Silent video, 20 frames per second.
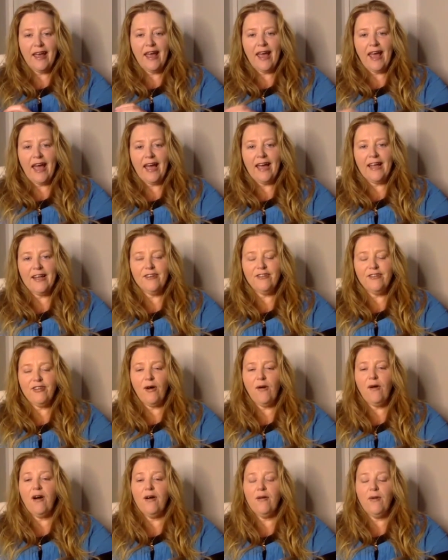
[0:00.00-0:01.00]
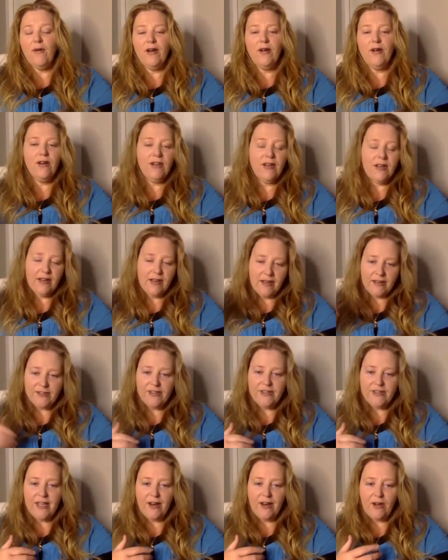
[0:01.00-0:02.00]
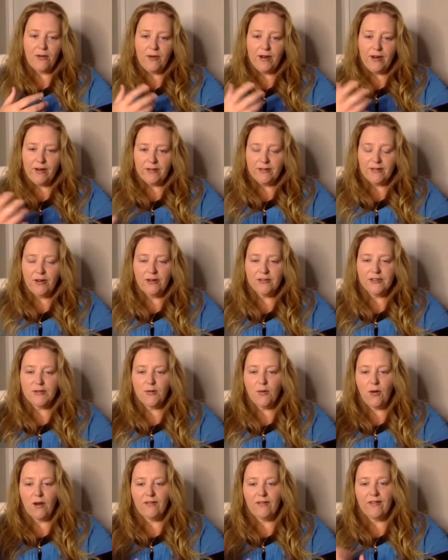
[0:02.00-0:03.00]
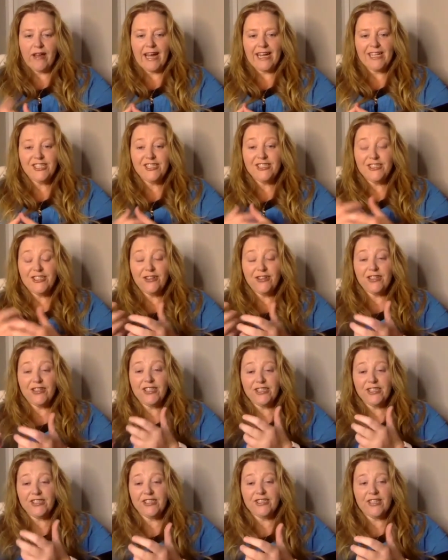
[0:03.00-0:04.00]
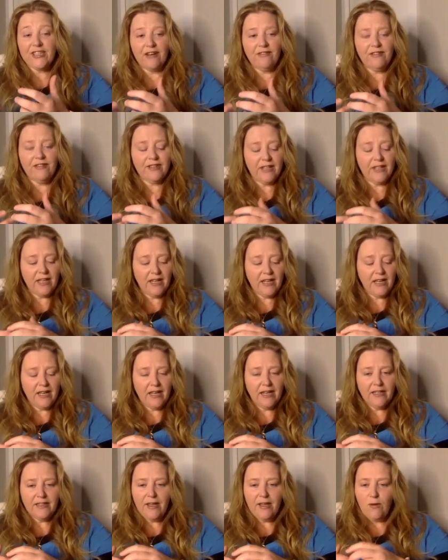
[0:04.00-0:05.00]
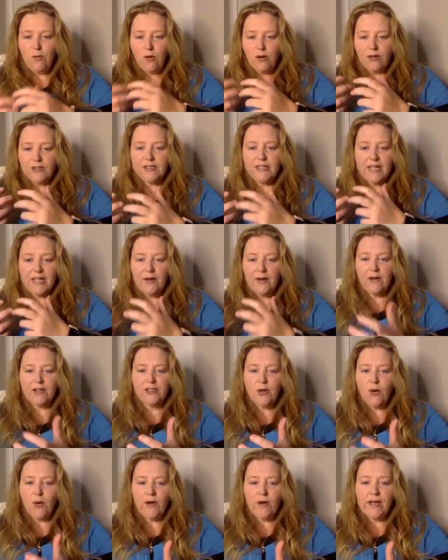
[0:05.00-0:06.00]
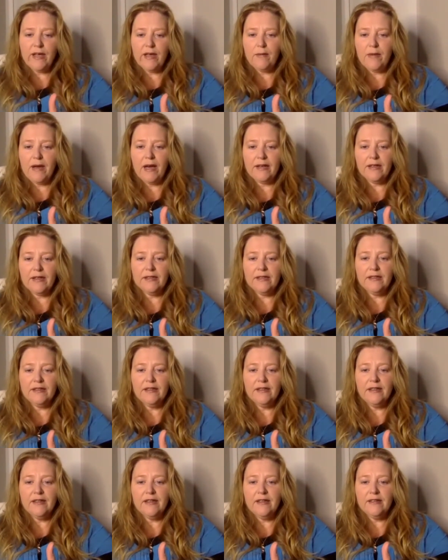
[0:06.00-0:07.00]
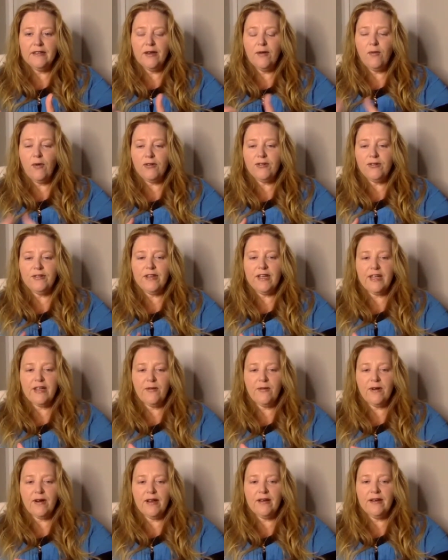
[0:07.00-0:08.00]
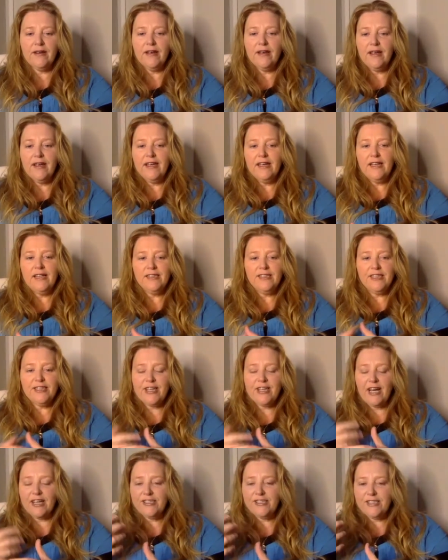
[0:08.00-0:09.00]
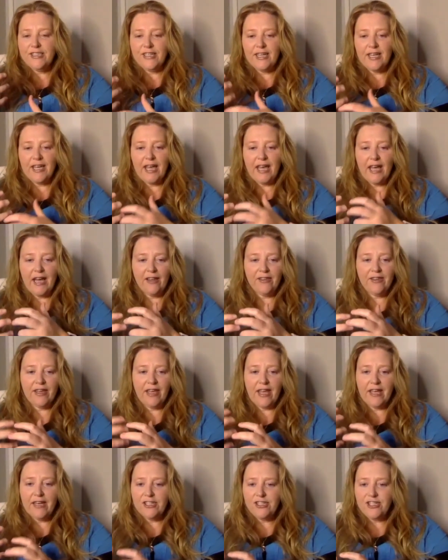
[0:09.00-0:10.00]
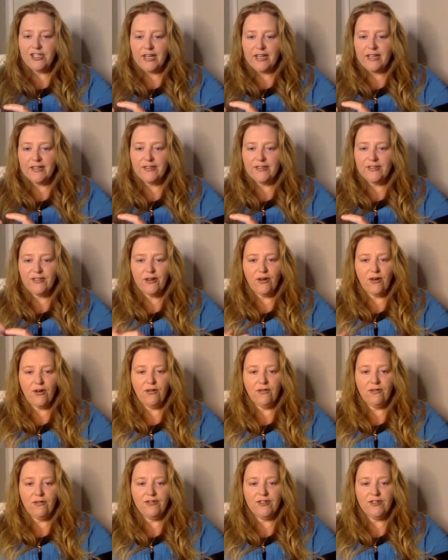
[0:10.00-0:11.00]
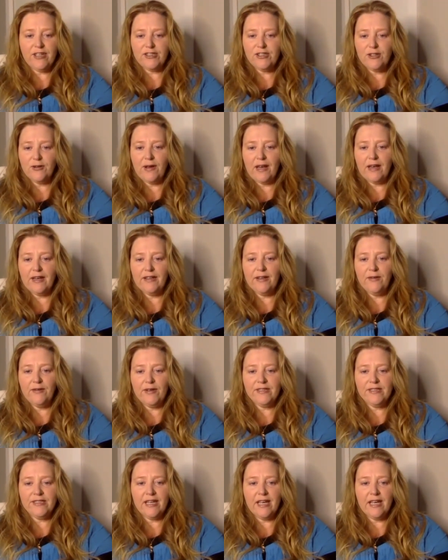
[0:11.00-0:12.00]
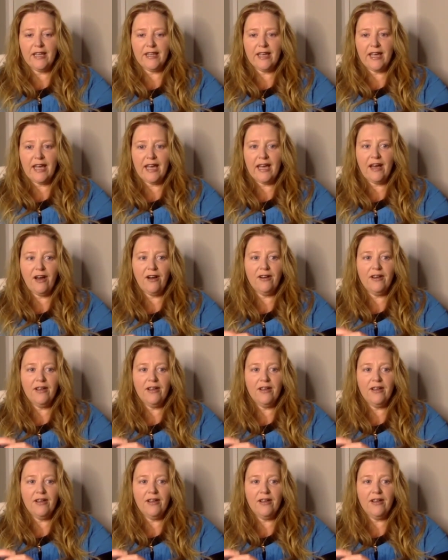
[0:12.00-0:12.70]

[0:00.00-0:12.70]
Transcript: And so I went on it, Yeah. so then I went and got some qualifications, and I just discovered there wasn't anyone talking about it. There wasn't anyone discussing how the energetics of sexuality went together, how